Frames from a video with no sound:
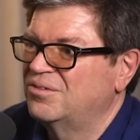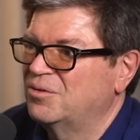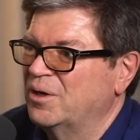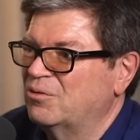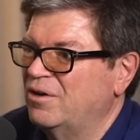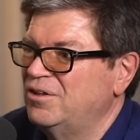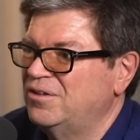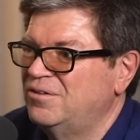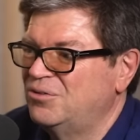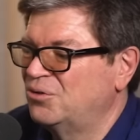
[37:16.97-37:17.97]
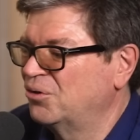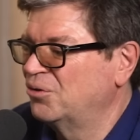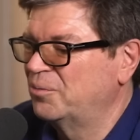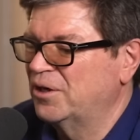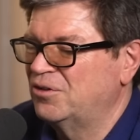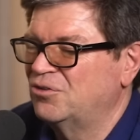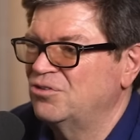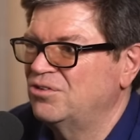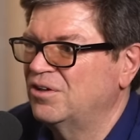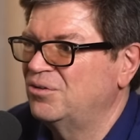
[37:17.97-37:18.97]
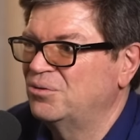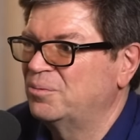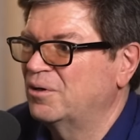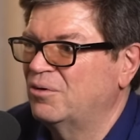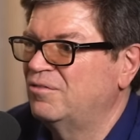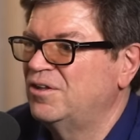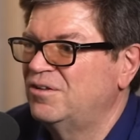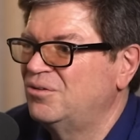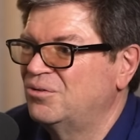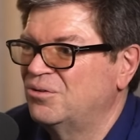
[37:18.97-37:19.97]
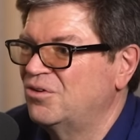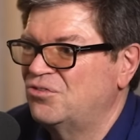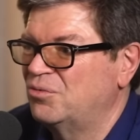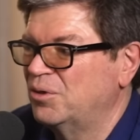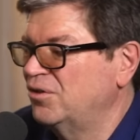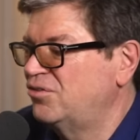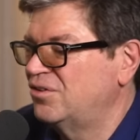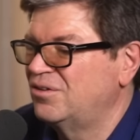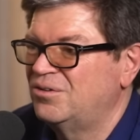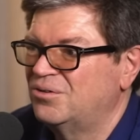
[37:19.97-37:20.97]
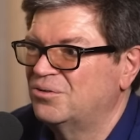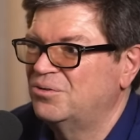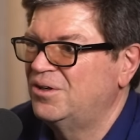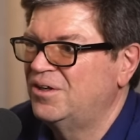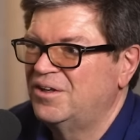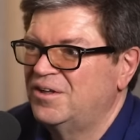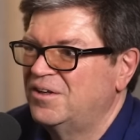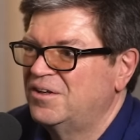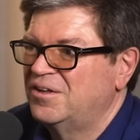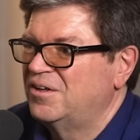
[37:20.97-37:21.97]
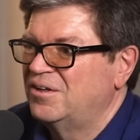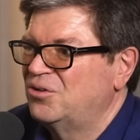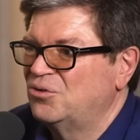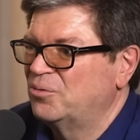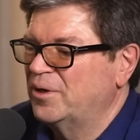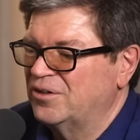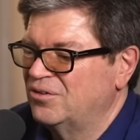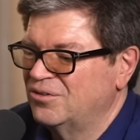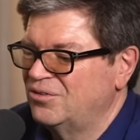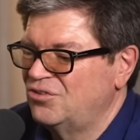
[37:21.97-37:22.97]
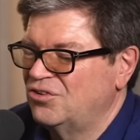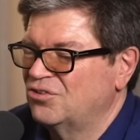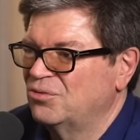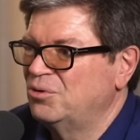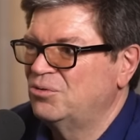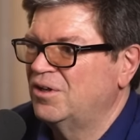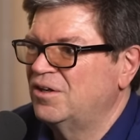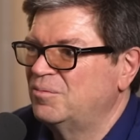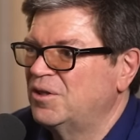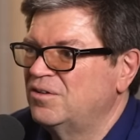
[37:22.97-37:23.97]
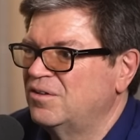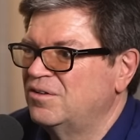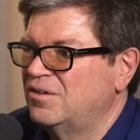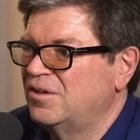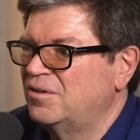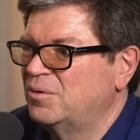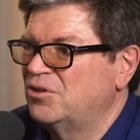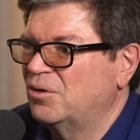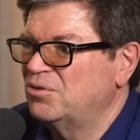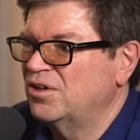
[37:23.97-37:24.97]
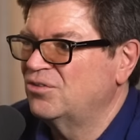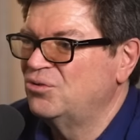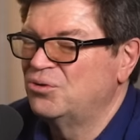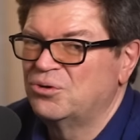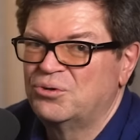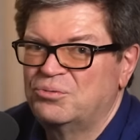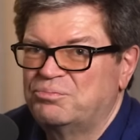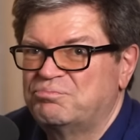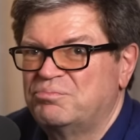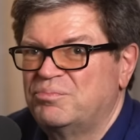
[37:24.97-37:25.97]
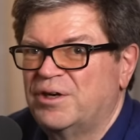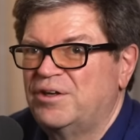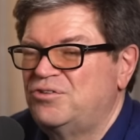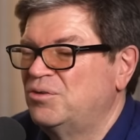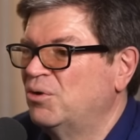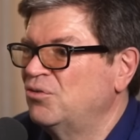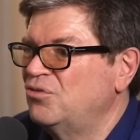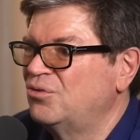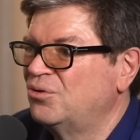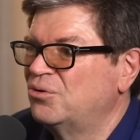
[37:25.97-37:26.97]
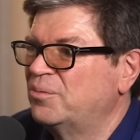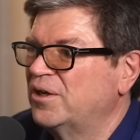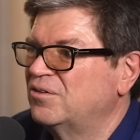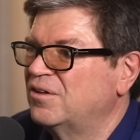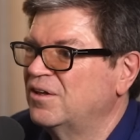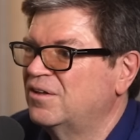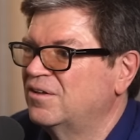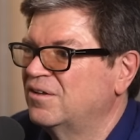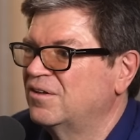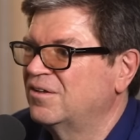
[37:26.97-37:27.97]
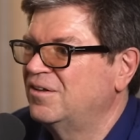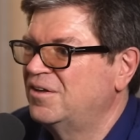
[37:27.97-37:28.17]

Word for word: about gravity. You know about inertia. You know about gravity. You know the stability. You know you know about the distinction between animate and inanimate objects. You know by eighteen months, you know about like uh,